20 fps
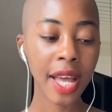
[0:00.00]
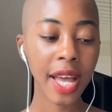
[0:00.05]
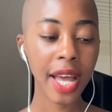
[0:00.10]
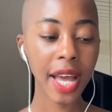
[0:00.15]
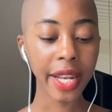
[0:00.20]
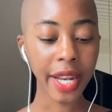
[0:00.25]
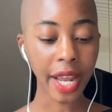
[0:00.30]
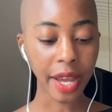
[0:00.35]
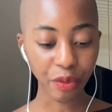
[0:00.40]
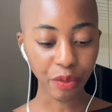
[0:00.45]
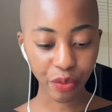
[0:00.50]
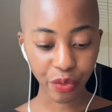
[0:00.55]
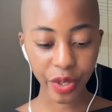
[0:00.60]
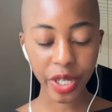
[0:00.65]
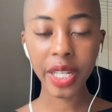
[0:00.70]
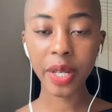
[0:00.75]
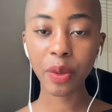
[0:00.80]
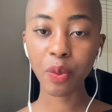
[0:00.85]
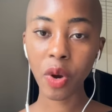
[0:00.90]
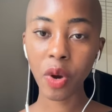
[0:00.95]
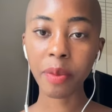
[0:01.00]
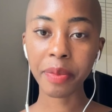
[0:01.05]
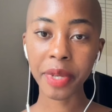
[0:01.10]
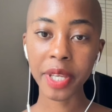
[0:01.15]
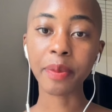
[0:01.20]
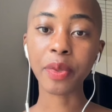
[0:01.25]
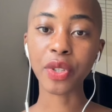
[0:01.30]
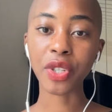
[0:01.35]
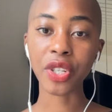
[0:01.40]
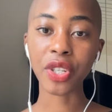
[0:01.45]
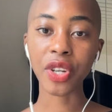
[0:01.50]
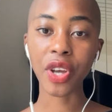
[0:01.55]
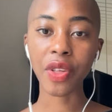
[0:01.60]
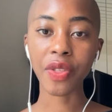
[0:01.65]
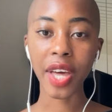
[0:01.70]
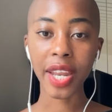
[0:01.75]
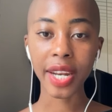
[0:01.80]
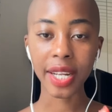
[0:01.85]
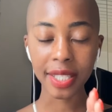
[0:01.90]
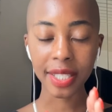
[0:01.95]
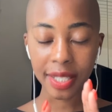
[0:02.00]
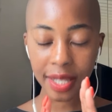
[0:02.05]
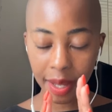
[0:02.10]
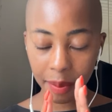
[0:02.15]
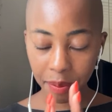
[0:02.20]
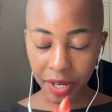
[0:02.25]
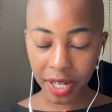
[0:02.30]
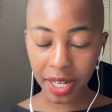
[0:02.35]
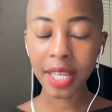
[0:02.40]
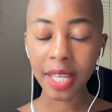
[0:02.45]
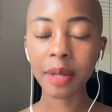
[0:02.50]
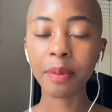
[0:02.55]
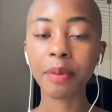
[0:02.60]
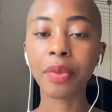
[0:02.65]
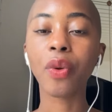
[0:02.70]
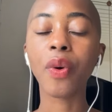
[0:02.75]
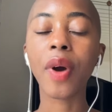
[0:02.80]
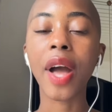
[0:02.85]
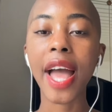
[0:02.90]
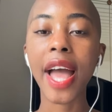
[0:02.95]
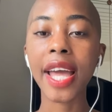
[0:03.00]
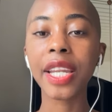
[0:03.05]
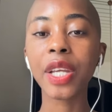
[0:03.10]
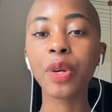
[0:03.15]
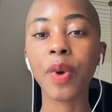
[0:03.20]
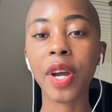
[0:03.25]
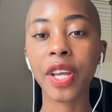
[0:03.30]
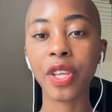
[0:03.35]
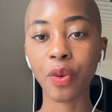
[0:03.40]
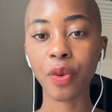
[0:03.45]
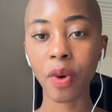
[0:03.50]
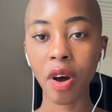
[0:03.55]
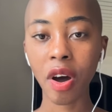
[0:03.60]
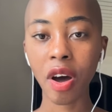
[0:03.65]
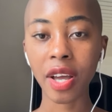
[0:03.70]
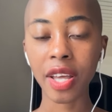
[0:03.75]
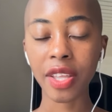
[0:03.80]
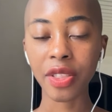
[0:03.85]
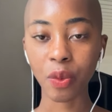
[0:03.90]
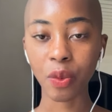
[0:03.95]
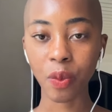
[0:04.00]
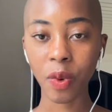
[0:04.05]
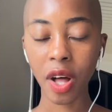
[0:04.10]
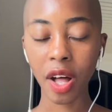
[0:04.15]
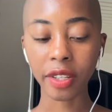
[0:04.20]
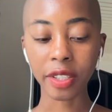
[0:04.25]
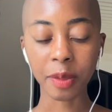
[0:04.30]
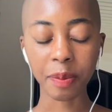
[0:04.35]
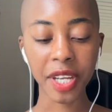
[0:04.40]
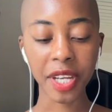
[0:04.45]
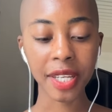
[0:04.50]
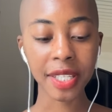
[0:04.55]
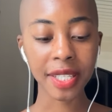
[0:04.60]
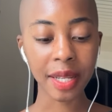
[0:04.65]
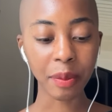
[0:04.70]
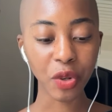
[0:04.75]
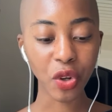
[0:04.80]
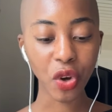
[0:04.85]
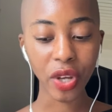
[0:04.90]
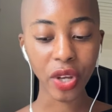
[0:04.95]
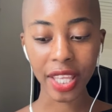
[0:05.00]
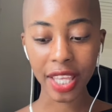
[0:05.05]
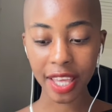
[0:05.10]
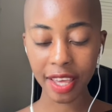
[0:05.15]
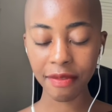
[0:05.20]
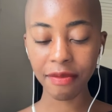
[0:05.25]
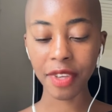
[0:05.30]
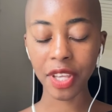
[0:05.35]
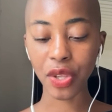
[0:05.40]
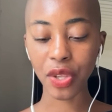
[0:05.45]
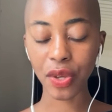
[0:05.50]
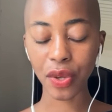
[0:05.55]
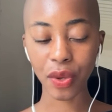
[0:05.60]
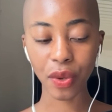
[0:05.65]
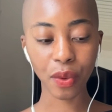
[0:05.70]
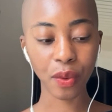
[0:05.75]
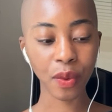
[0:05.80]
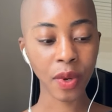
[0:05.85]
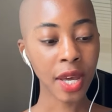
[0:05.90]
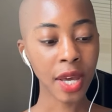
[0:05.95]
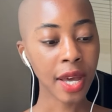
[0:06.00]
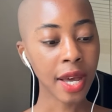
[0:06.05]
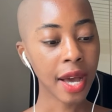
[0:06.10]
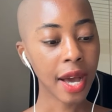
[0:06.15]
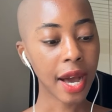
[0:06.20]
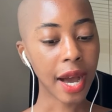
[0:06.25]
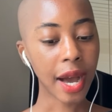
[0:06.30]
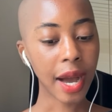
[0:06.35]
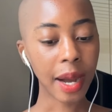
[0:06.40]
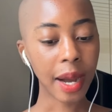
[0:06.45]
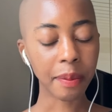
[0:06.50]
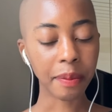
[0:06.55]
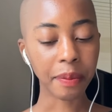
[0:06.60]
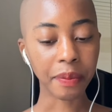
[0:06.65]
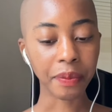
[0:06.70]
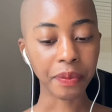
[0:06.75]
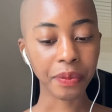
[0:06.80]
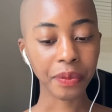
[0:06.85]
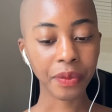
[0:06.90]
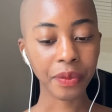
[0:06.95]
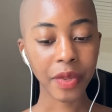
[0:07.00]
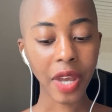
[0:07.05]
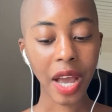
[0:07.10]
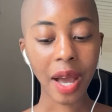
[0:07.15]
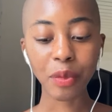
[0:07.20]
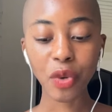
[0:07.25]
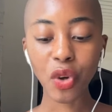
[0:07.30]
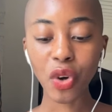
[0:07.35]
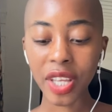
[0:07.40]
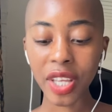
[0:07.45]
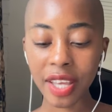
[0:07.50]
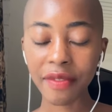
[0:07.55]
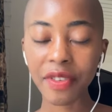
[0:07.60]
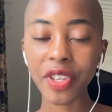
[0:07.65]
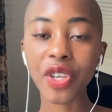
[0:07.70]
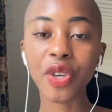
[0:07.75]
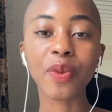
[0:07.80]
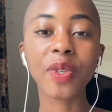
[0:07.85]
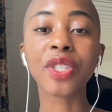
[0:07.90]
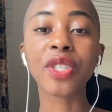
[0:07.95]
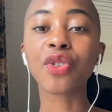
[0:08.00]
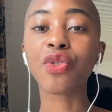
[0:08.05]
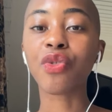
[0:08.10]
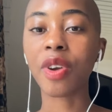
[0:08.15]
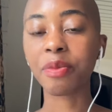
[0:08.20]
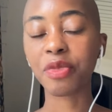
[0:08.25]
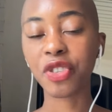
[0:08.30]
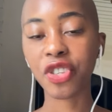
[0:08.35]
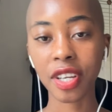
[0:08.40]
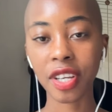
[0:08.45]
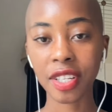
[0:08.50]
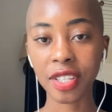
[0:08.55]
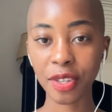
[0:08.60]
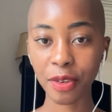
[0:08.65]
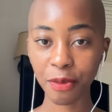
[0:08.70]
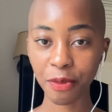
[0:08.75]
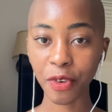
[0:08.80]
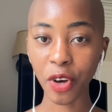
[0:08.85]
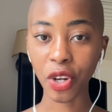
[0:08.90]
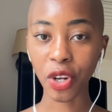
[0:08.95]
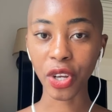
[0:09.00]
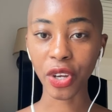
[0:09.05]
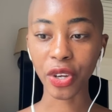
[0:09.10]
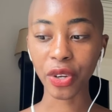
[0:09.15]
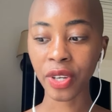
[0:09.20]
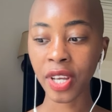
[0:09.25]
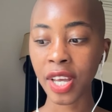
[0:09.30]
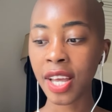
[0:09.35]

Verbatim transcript: And I really want people to know that it's applicable anywhere you are in the world, because I'm not giving you, um, I'm not giving you a scripture to follow.